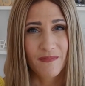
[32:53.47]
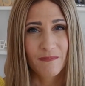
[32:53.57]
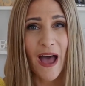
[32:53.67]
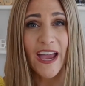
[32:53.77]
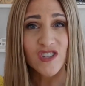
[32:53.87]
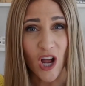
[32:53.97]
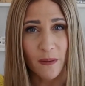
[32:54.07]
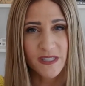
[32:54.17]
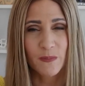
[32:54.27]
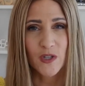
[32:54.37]
My job
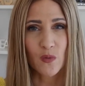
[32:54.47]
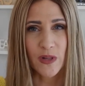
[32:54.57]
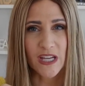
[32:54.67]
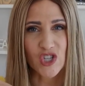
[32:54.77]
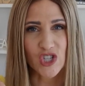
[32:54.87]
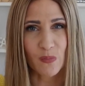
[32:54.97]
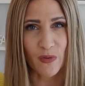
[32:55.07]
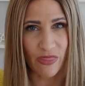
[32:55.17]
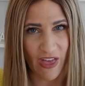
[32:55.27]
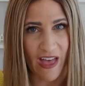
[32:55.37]
is to build a relationship
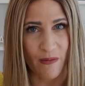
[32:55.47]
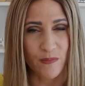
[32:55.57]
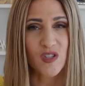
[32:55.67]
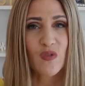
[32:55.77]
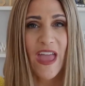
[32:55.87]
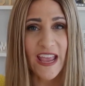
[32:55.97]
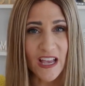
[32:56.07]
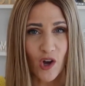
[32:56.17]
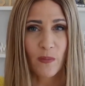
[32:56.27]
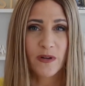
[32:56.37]
with them so they
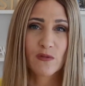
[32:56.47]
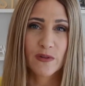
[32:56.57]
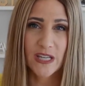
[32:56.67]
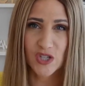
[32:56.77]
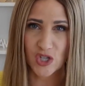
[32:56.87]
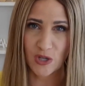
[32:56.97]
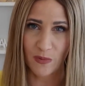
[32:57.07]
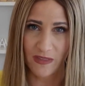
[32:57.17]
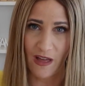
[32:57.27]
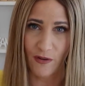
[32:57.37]
can go build a relationship
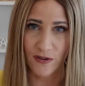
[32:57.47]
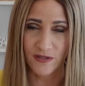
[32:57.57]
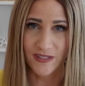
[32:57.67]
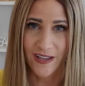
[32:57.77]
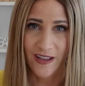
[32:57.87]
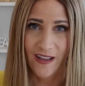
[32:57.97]
with others.